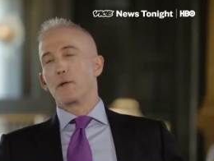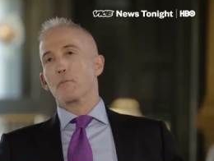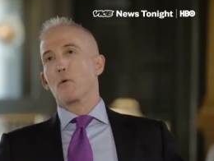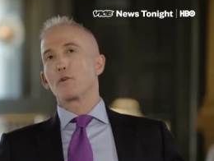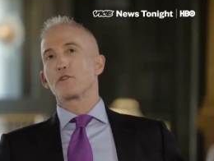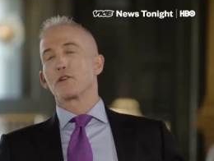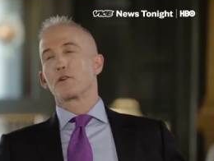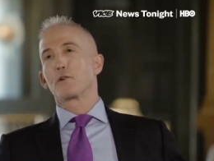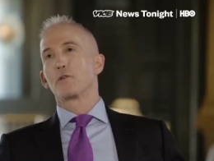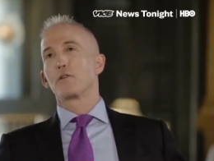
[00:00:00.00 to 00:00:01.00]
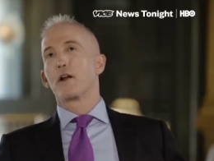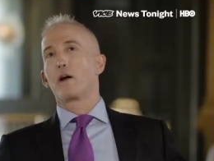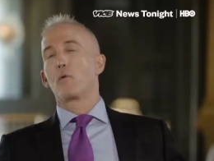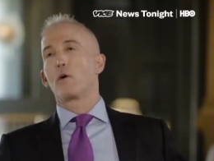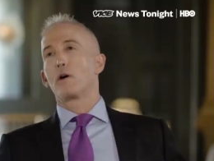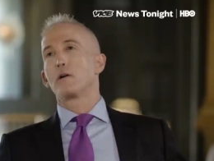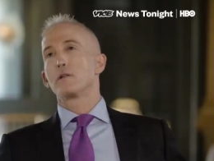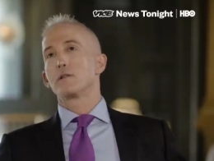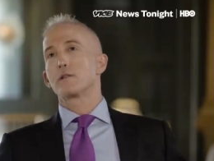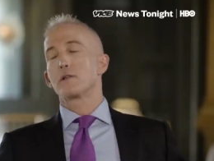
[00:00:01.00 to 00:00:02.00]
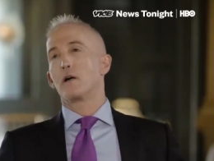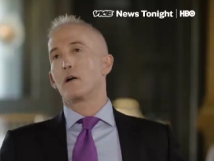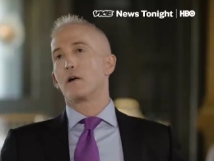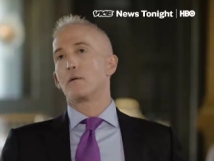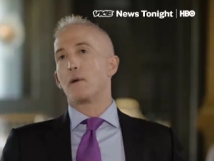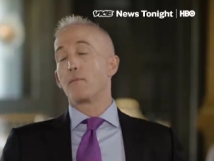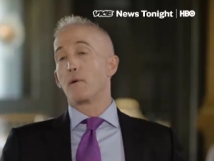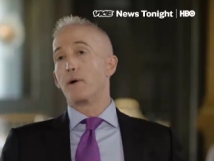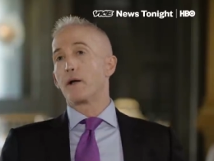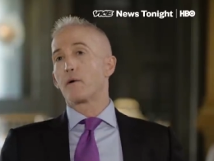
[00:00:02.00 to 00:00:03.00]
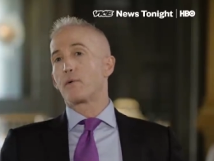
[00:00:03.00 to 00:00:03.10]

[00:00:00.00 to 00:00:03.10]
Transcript: be more cynical than I was. Um, I'm a better